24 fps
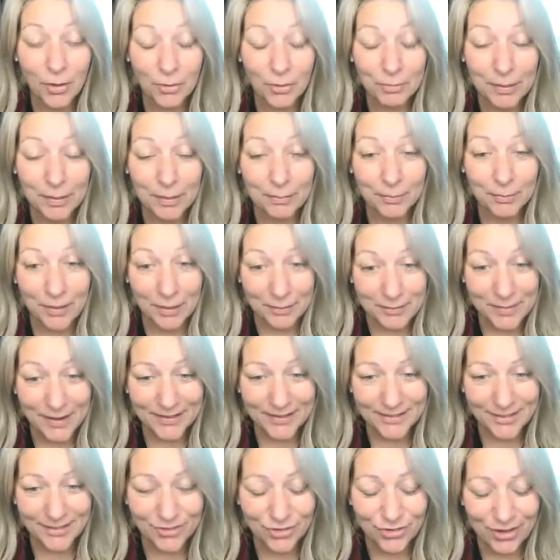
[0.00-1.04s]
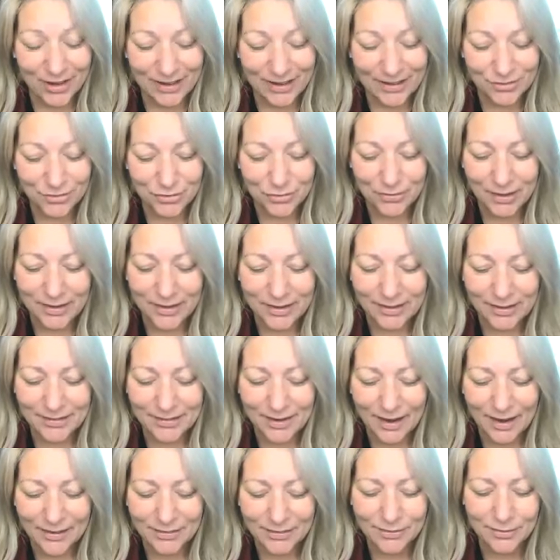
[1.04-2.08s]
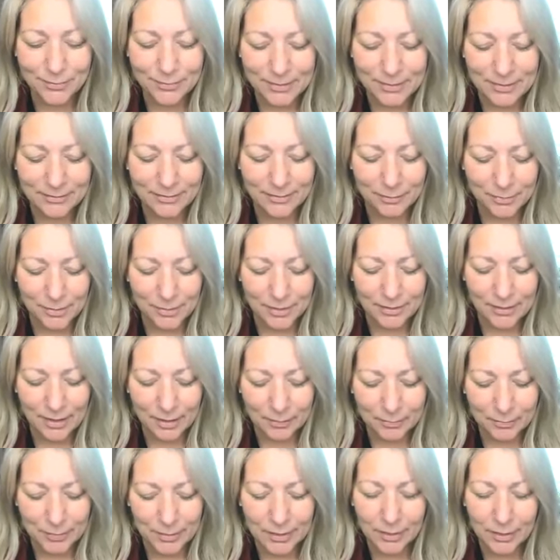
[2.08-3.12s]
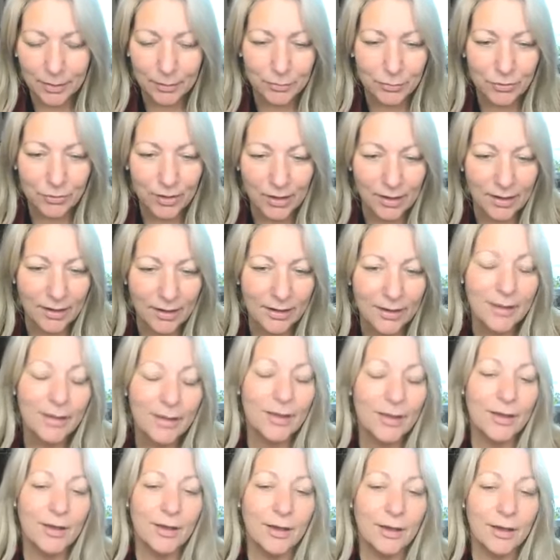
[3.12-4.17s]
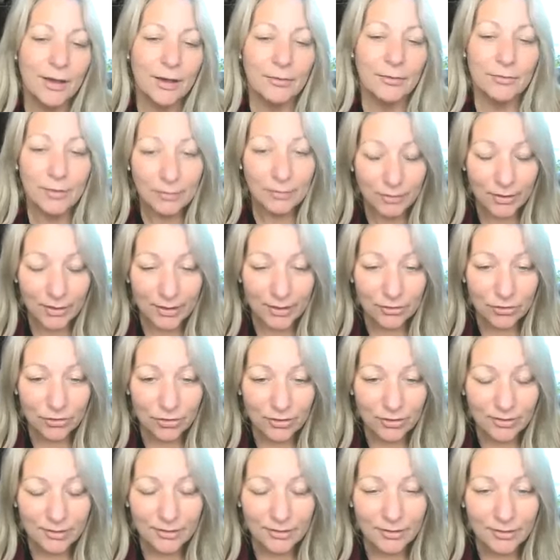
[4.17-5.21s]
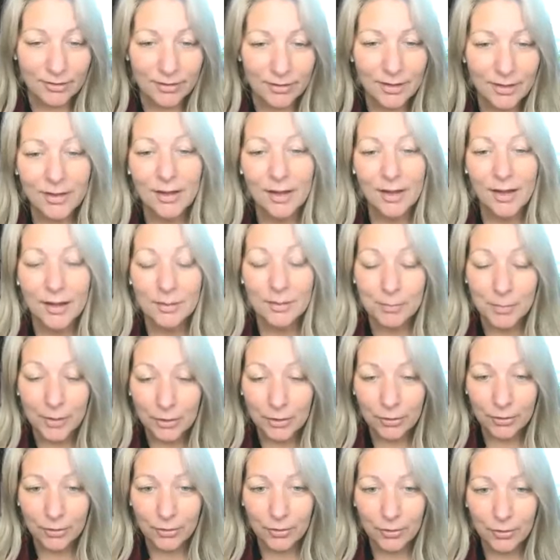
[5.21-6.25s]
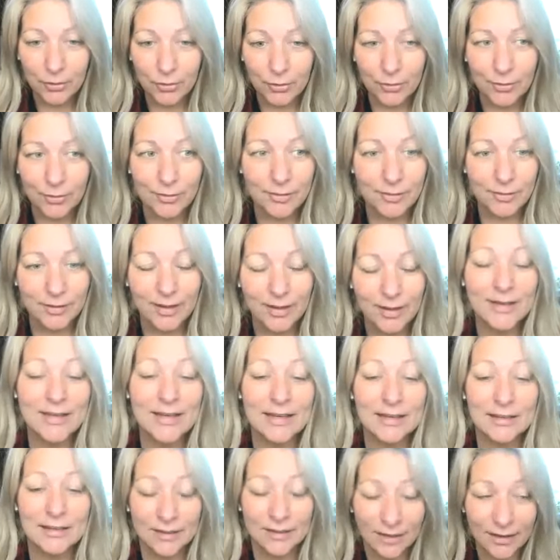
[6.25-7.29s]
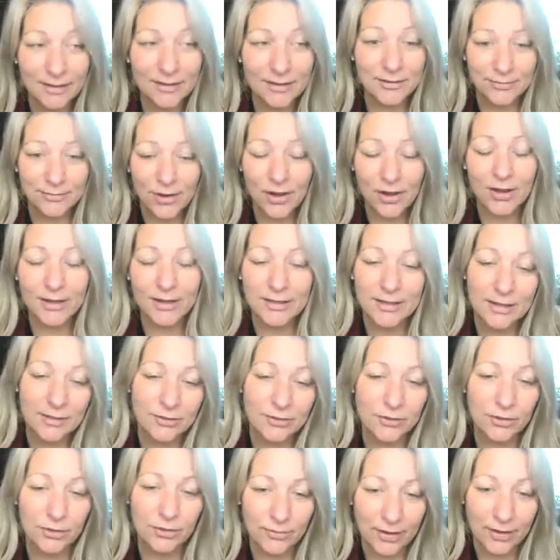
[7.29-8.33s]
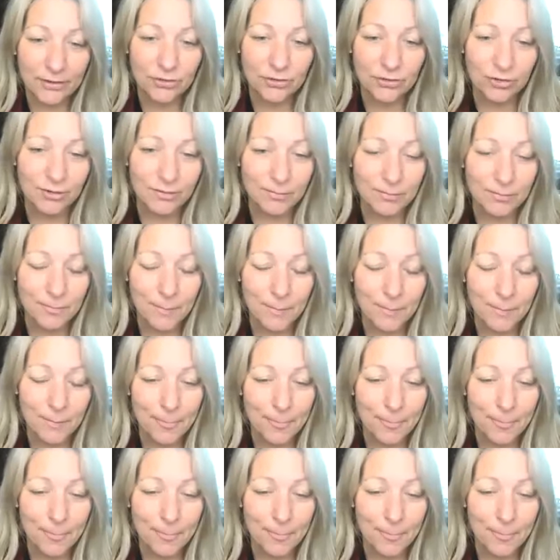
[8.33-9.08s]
people that make the change, right? It has to be something that becomes a revelation, a miracle, a divine intervention.